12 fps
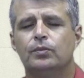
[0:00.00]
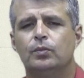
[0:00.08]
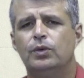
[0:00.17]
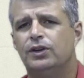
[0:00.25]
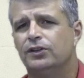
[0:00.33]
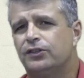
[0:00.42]

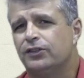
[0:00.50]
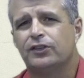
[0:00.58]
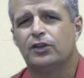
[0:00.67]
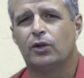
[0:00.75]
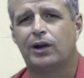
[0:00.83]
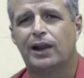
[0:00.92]
Witnesses are
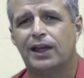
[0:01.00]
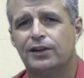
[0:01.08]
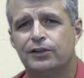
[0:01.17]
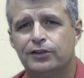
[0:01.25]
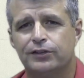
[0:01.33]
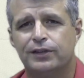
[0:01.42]
not allowed
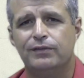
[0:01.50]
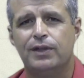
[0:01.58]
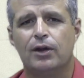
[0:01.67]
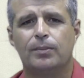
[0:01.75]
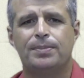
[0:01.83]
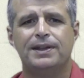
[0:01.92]
to just give
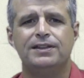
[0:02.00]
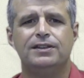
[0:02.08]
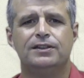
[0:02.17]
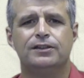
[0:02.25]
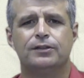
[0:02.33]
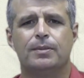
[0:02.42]
their
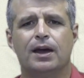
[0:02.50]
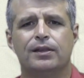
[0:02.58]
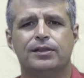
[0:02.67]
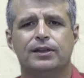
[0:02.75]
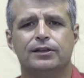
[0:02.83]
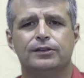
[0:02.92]
opinions about
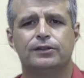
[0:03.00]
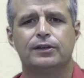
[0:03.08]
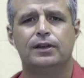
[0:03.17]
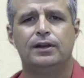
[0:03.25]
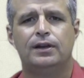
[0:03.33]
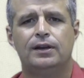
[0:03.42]
things.
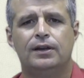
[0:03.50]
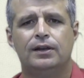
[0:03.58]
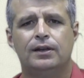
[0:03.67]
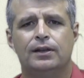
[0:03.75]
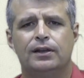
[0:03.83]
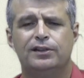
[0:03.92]

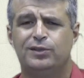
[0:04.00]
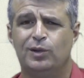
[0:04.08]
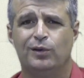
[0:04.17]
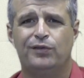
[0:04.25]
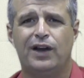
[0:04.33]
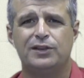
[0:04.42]
It's
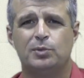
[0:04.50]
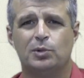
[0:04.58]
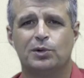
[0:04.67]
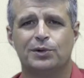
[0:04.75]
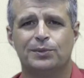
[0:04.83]
not Facebook.